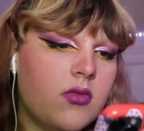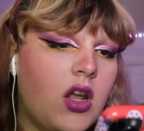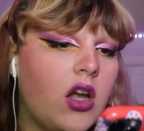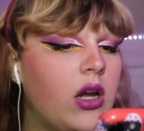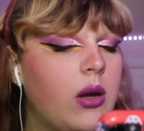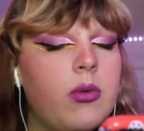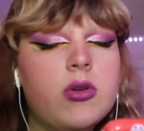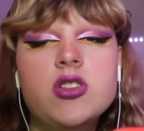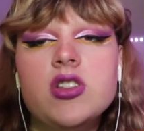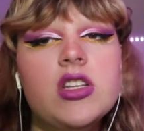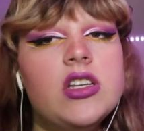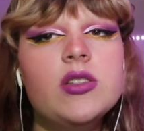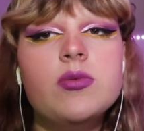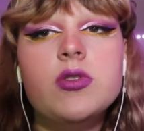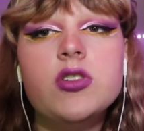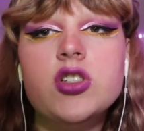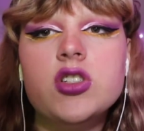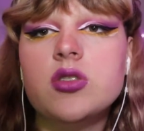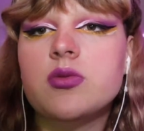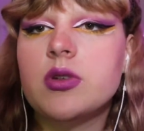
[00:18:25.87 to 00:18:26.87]
Okay, most of these
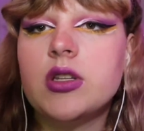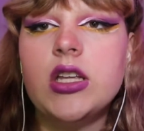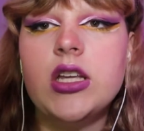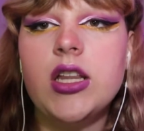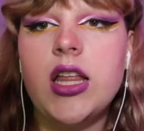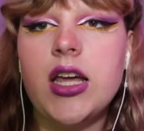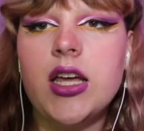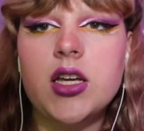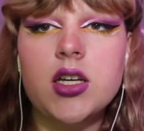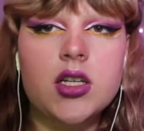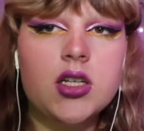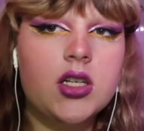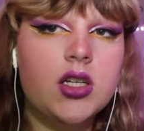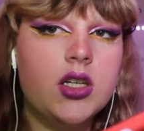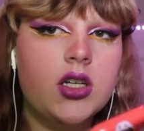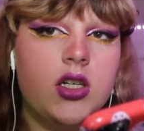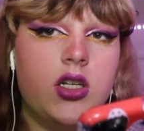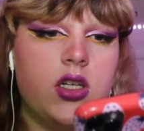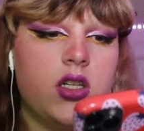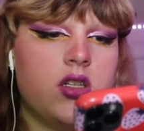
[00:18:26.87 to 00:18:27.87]
were just really like,
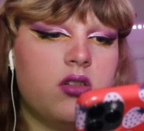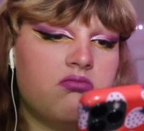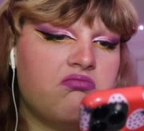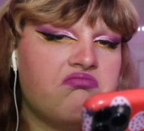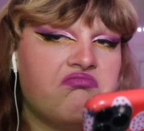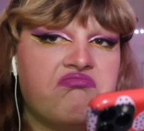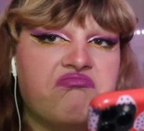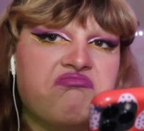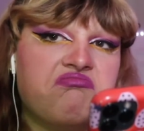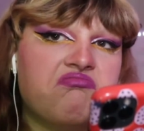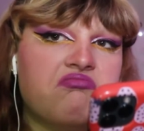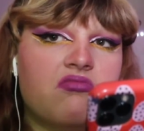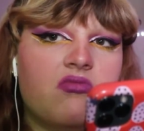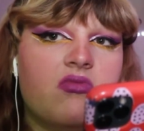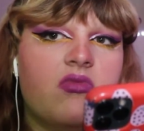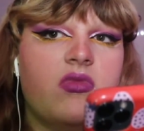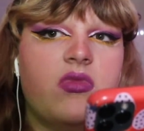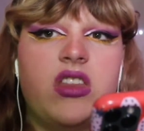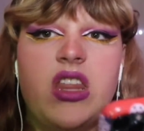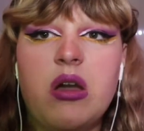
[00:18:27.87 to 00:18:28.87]

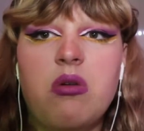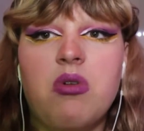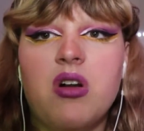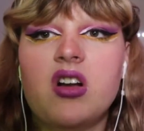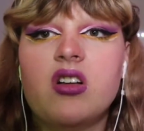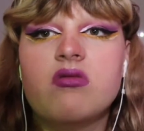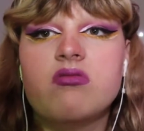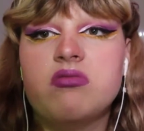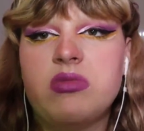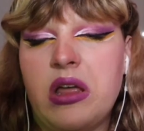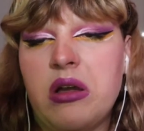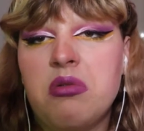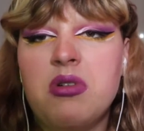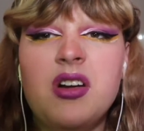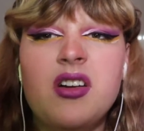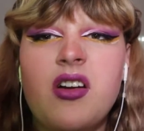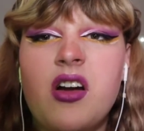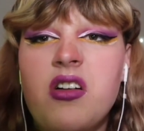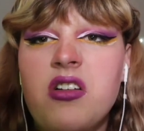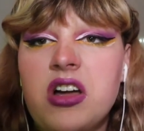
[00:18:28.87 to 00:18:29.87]
they weren't, they were
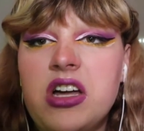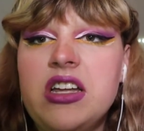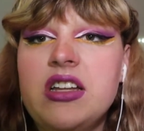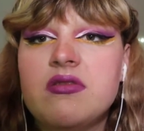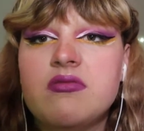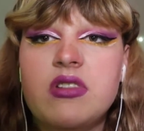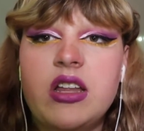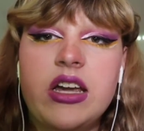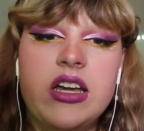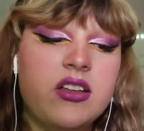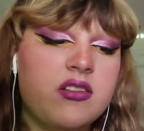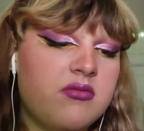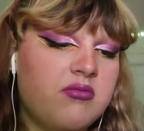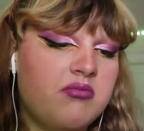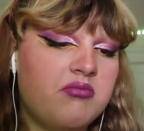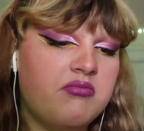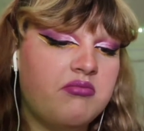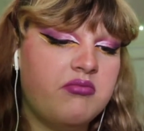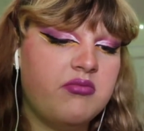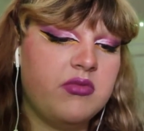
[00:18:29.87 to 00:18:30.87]
not all good. Like
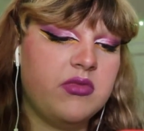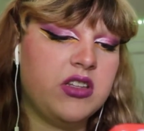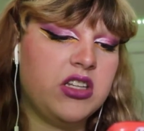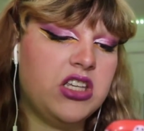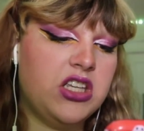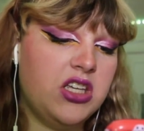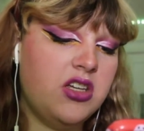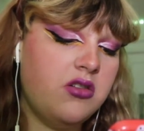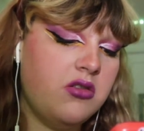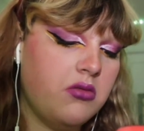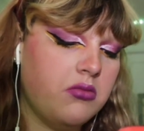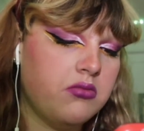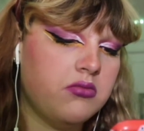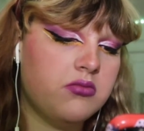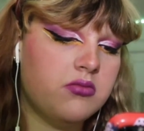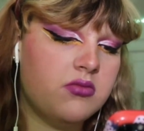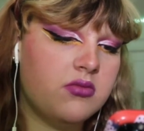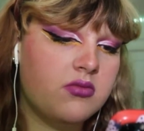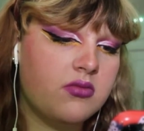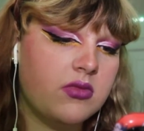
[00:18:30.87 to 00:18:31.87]
cute,
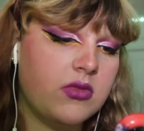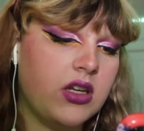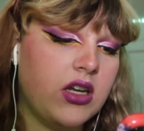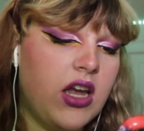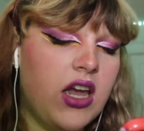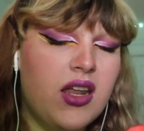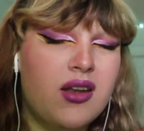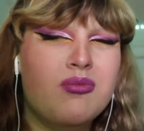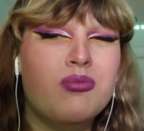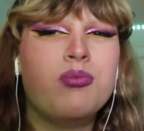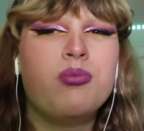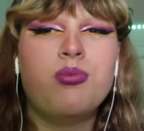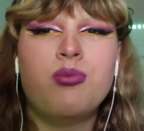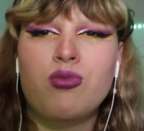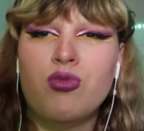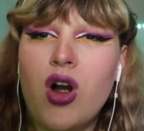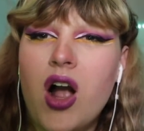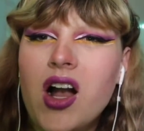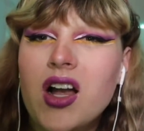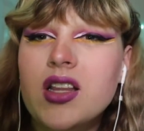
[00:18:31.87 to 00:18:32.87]
again,
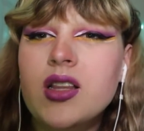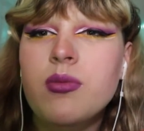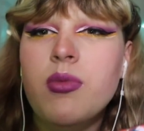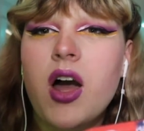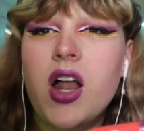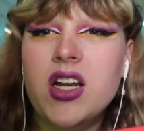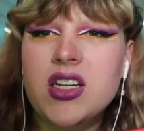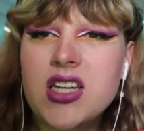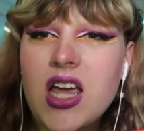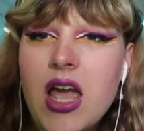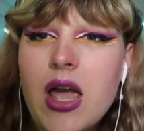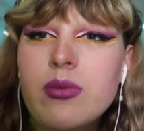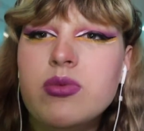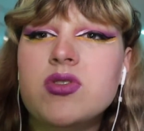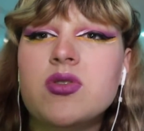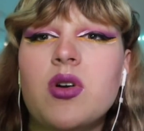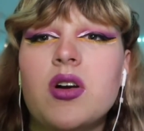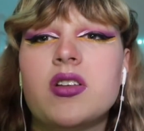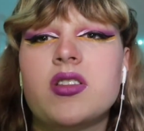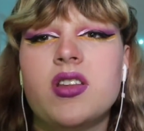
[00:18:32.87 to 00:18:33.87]
rocking the body
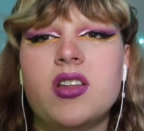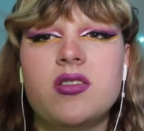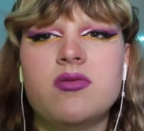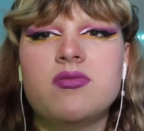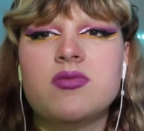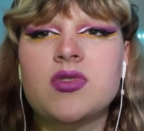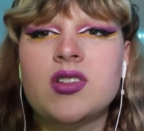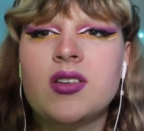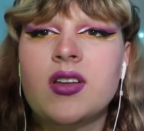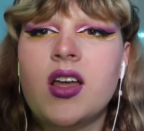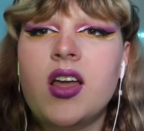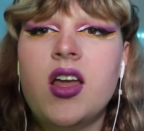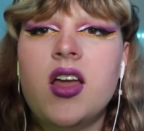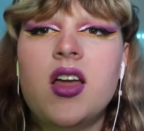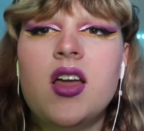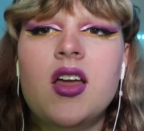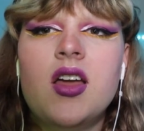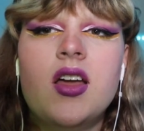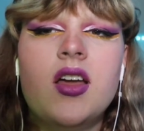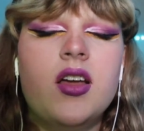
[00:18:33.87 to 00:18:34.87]
types, working the
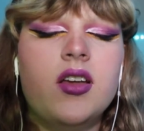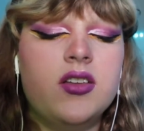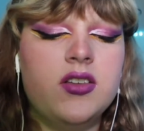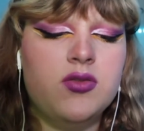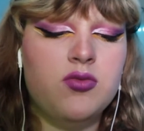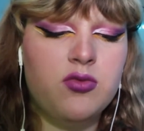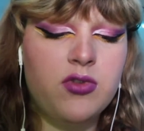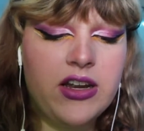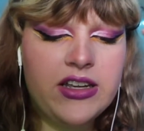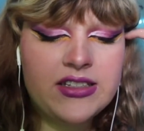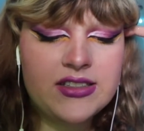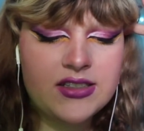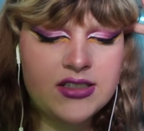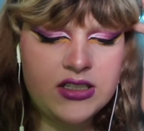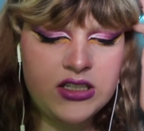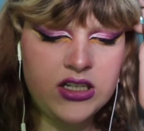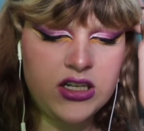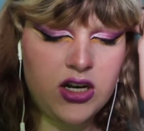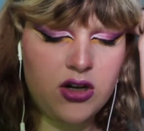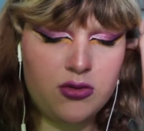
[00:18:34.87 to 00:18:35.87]
race,
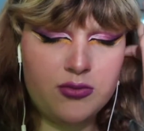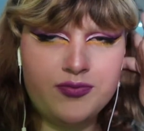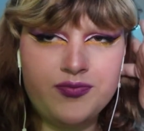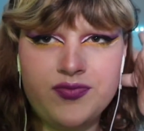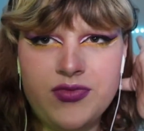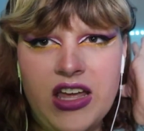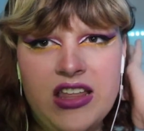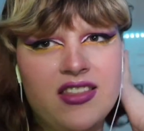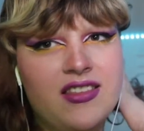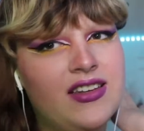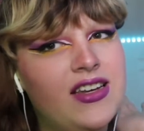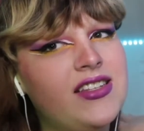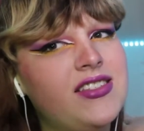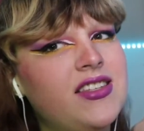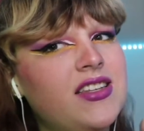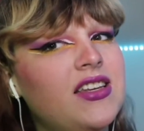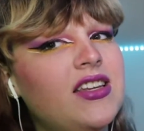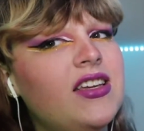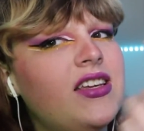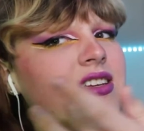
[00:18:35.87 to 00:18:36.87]
you know,
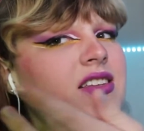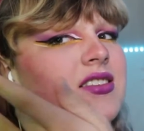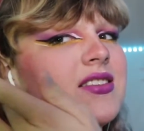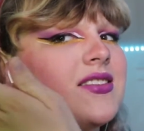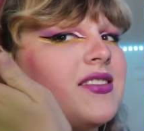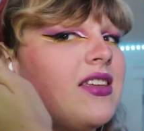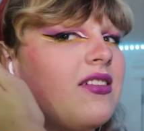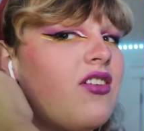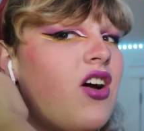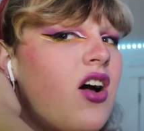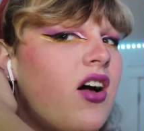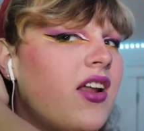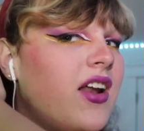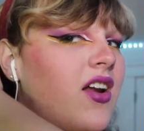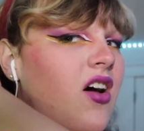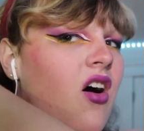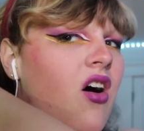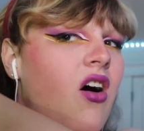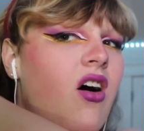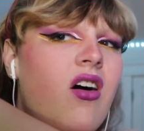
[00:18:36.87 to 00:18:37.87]
ethnicities. They've got
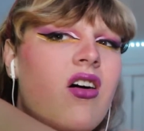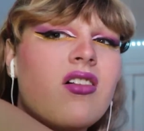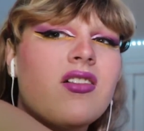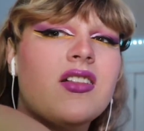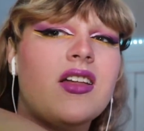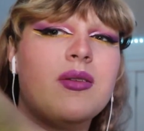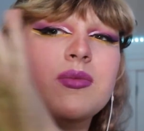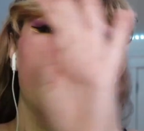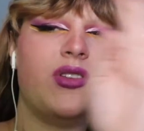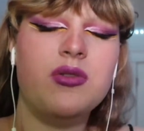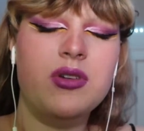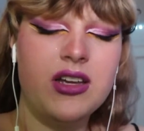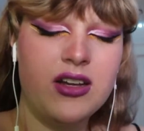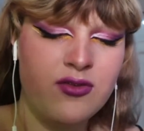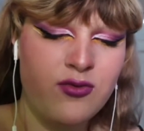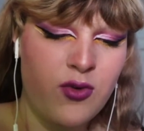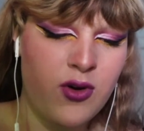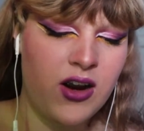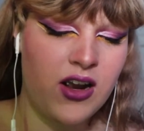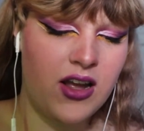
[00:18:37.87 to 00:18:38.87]
it all. I'm so here
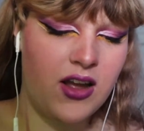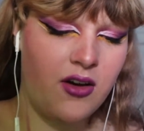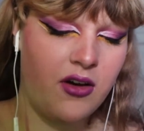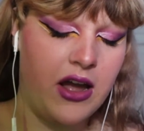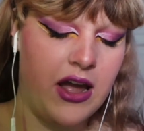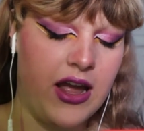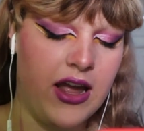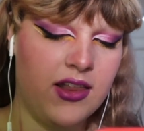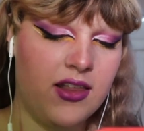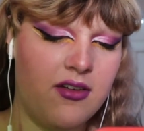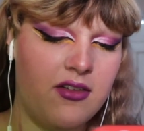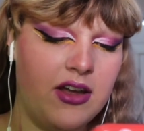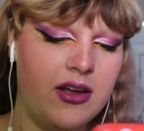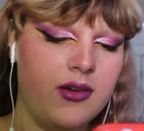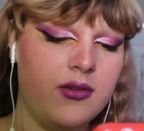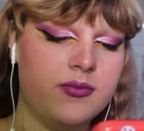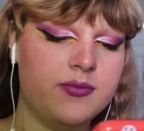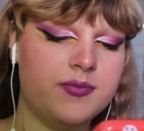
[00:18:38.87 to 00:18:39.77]
for it. Okay, I love it.